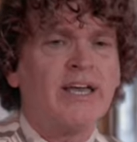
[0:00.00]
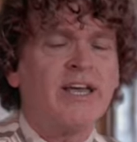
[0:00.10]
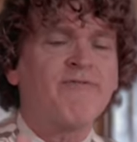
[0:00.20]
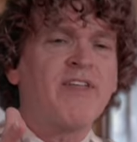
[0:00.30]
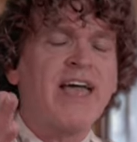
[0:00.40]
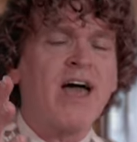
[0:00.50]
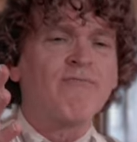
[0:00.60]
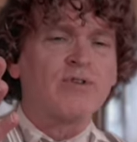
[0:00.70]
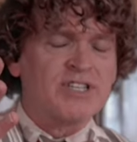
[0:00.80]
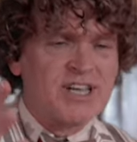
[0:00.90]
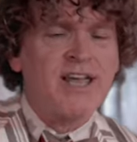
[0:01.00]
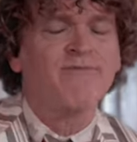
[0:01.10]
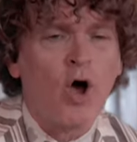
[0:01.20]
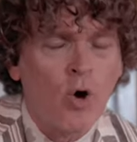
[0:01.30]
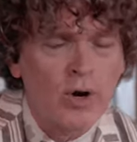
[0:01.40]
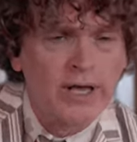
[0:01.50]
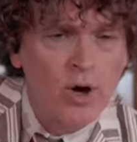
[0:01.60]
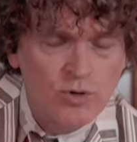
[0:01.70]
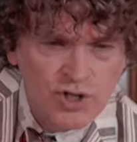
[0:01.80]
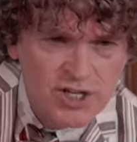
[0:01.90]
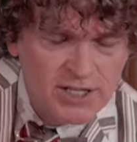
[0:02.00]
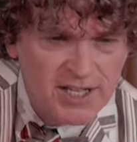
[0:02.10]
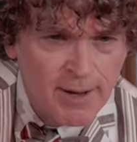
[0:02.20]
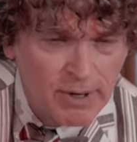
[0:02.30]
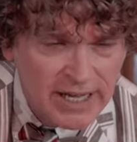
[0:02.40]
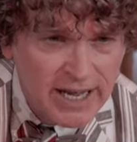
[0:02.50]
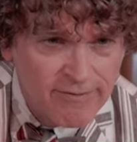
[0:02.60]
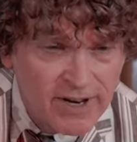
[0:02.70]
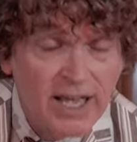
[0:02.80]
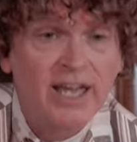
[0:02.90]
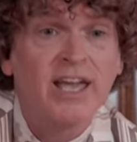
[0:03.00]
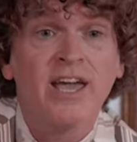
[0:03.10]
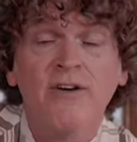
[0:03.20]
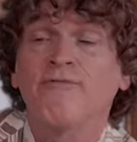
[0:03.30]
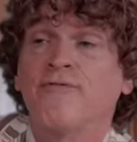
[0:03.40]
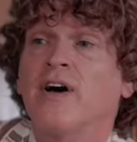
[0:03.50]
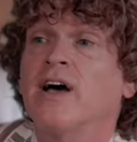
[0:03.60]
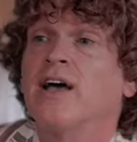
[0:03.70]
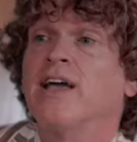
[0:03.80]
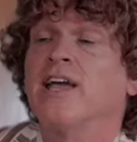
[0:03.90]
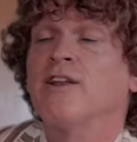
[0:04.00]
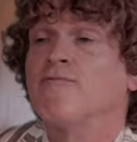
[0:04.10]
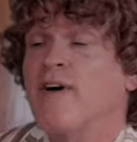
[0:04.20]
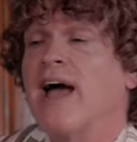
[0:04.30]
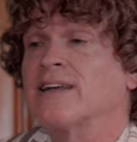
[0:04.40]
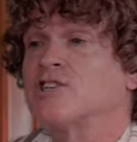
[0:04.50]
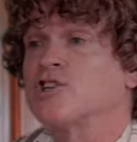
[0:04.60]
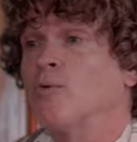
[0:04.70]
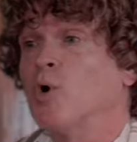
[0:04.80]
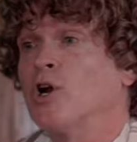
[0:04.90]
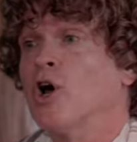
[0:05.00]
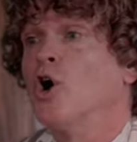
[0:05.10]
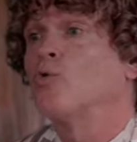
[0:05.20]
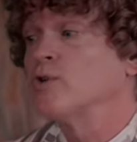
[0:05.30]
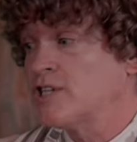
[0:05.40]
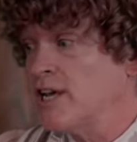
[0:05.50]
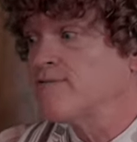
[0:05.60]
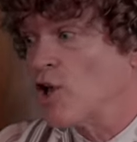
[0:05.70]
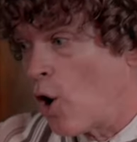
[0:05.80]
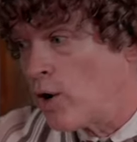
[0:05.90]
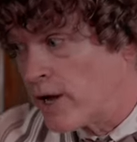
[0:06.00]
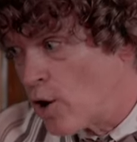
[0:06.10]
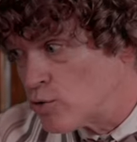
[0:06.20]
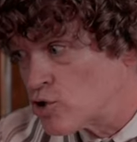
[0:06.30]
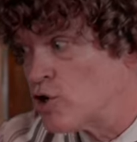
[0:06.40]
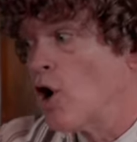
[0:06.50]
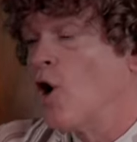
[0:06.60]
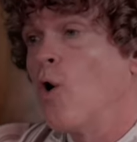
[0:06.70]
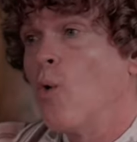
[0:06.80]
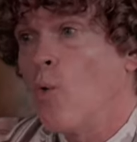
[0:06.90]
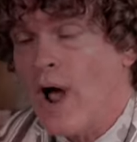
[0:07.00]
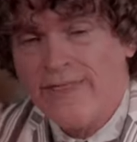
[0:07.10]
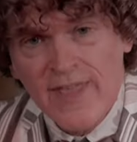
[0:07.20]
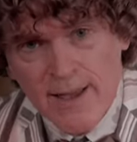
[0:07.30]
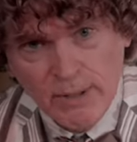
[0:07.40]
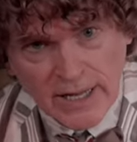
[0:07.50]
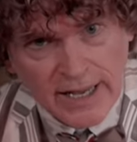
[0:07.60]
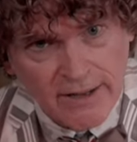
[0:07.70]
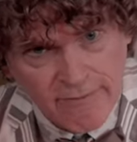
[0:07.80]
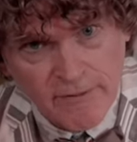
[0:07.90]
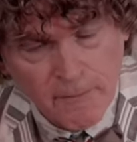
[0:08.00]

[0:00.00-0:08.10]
if they have received the Holy Ghost since they believed, if in fact someone receives the Holy Ghost when they believe.